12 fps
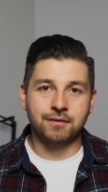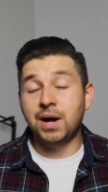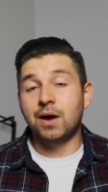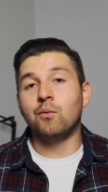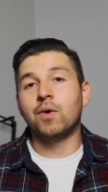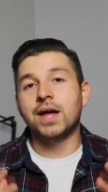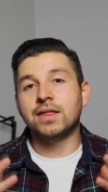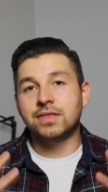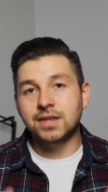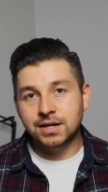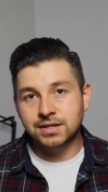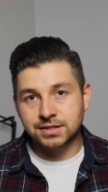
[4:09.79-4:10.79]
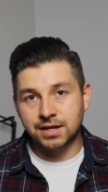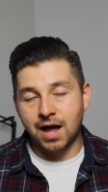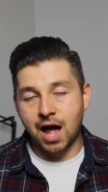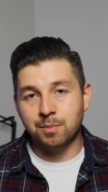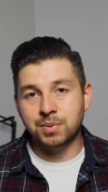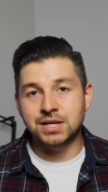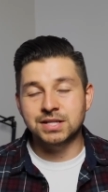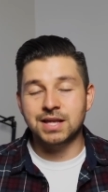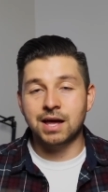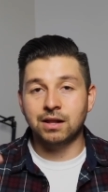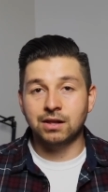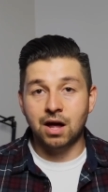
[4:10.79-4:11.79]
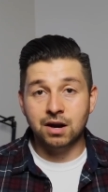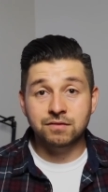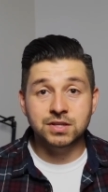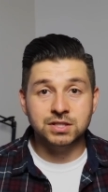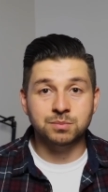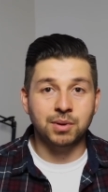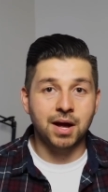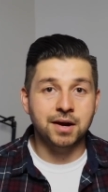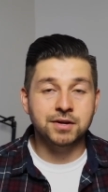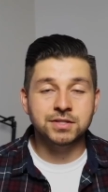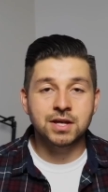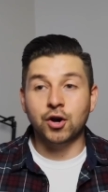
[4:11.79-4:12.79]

But what I think is gonna happen is that a lot of these suppliers